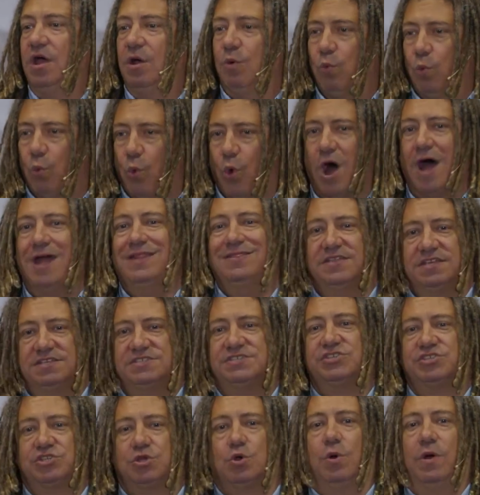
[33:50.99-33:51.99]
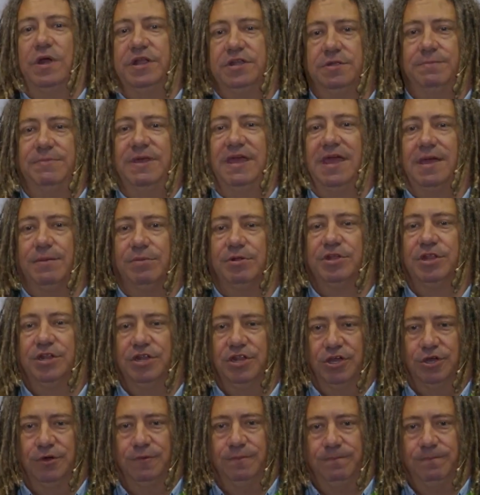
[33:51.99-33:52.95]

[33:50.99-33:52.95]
what this is going to be able to do.